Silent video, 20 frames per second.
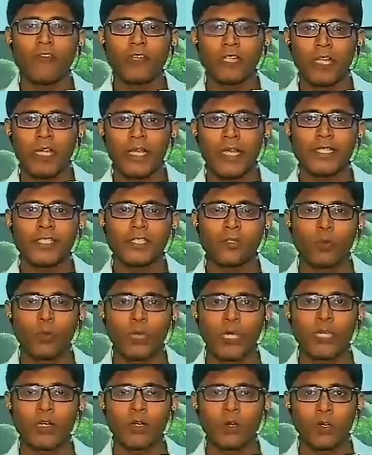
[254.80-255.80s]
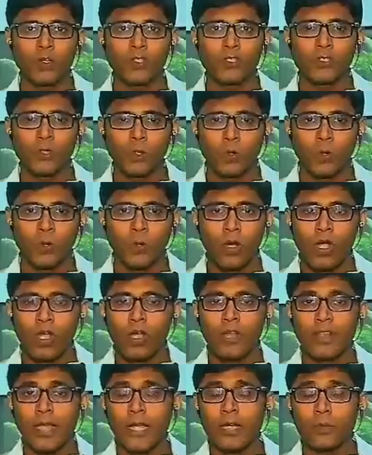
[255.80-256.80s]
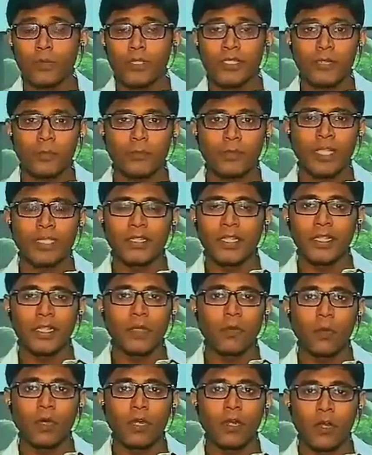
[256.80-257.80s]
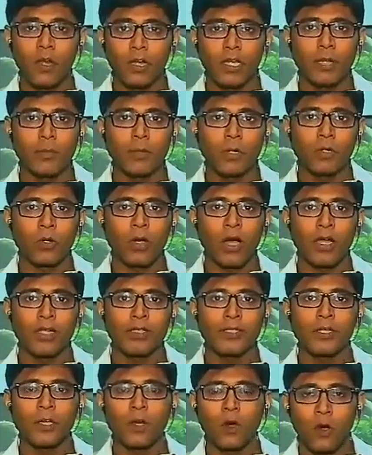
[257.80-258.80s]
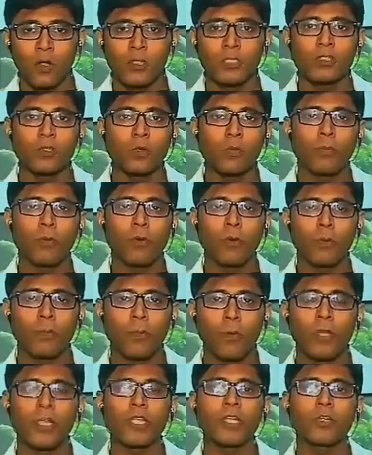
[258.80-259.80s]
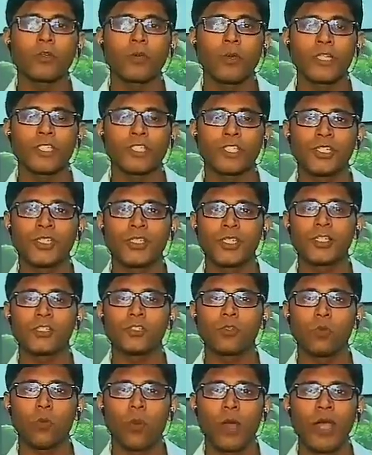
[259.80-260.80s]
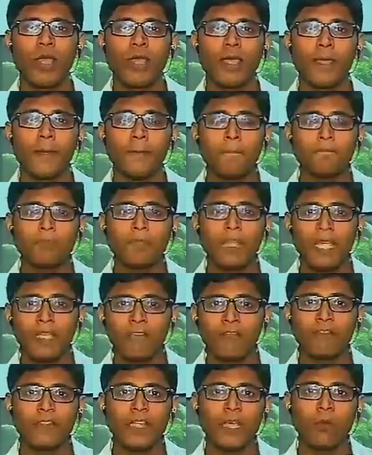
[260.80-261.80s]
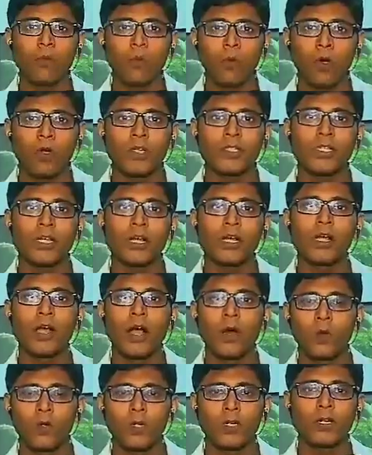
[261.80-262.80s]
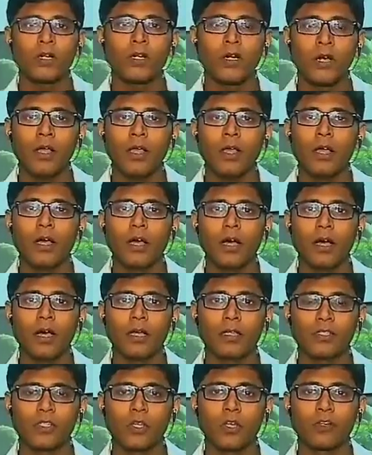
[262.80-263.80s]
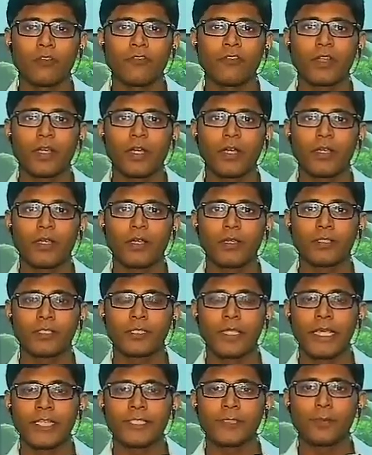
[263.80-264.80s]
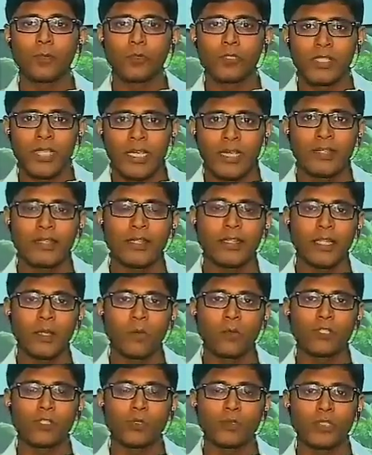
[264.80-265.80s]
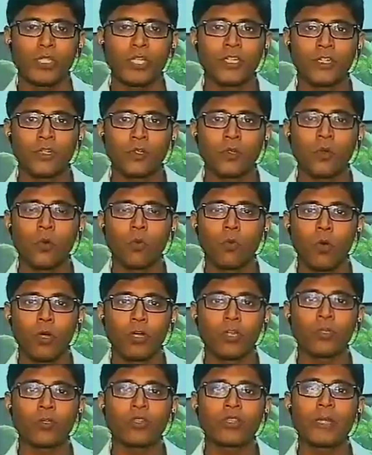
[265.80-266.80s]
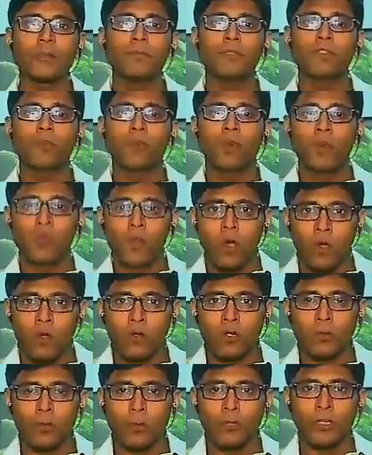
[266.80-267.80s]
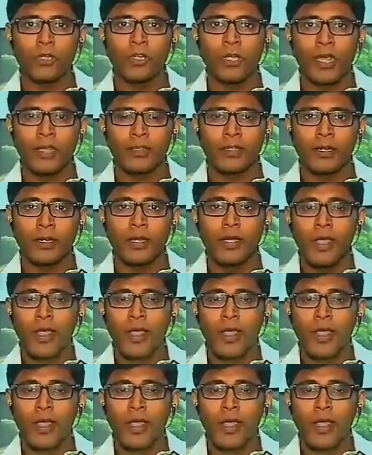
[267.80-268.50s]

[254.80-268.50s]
for the next week or so. That was something that they were not able to answer. Also, for pointed questions as to why if there was a counter uh, sort of uh, uh, expose that they were choosing to do, what took them so long to put it together?